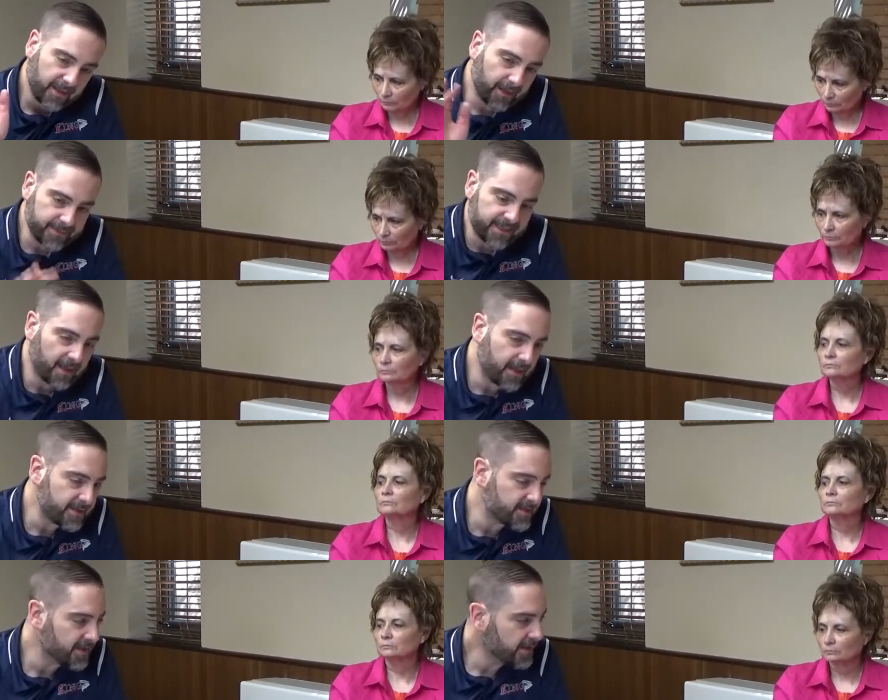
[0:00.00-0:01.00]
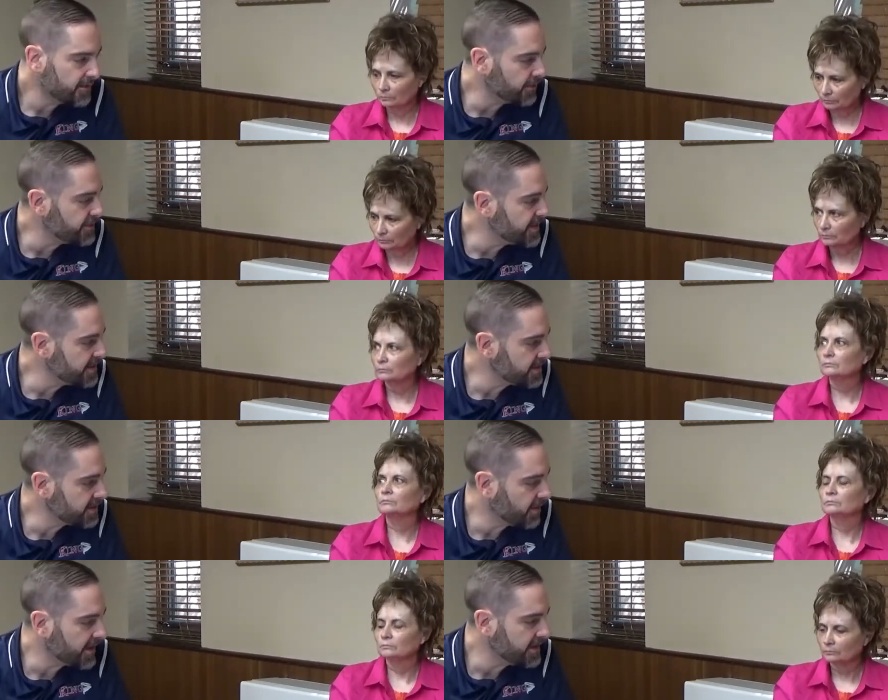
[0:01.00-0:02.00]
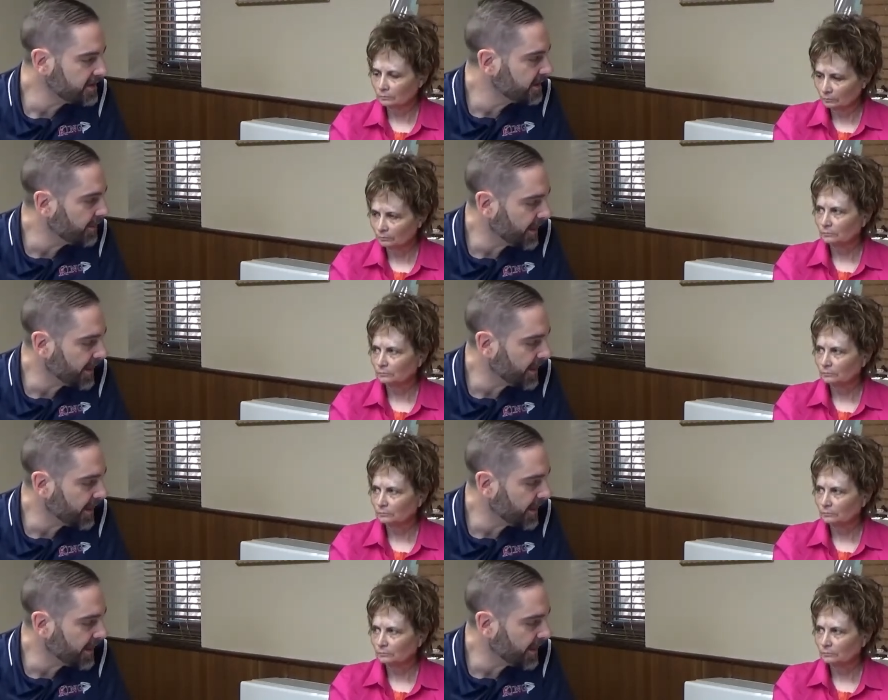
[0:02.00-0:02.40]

Speaker 1: comes to us through Jesus Christ and the